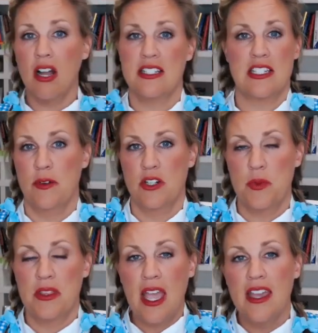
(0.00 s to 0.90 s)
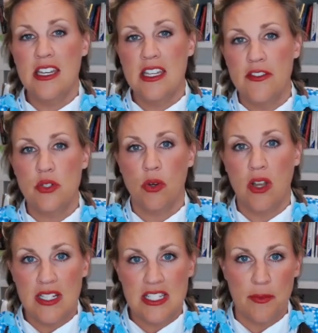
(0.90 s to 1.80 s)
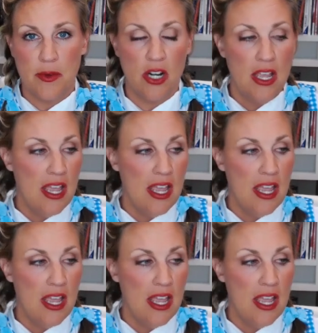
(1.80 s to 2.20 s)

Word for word: customers, but that individual customer,